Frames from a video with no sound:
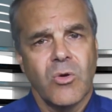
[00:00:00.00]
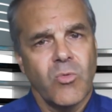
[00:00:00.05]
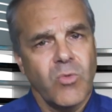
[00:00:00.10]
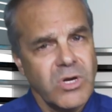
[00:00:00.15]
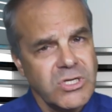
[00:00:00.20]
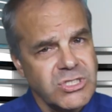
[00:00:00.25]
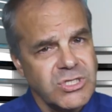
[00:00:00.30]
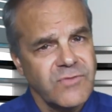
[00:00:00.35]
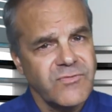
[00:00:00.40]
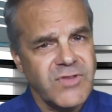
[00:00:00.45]

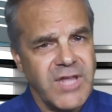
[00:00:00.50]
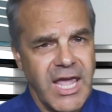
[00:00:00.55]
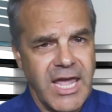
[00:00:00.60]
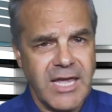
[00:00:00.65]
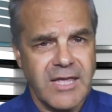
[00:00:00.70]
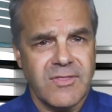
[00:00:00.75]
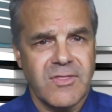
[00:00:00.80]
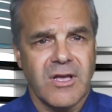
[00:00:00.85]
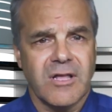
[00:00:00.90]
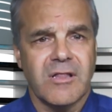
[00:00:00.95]
Once you've
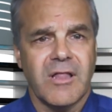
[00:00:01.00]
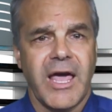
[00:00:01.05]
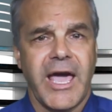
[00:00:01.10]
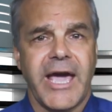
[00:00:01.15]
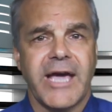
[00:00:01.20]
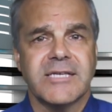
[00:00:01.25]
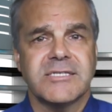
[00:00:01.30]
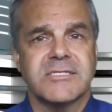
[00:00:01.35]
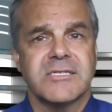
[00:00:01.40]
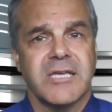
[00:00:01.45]
taken the
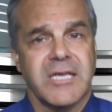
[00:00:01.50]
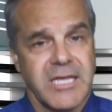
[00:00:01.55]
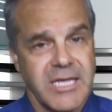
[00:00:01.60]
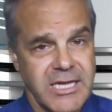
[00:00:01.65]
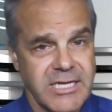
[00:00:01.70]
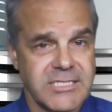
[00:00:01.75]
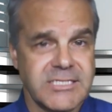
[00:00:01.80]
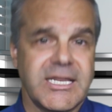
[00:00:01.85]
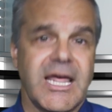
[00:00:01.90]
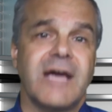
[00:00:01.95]
class,
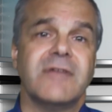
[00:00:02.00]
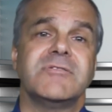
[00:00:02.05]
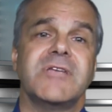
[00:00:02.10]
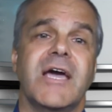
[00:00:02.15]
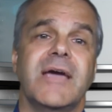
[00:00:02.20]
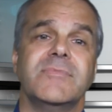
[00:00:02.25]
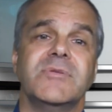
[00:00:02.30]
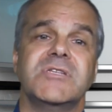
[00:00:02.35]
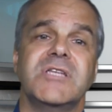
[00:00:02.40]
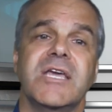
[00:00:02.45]
it's now
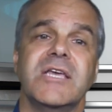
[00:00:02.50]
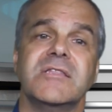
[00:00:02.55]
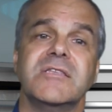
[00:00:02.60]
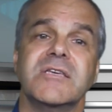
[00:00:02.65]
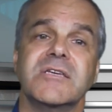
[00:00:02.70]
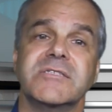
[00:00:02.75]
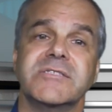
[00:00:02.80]
time to take the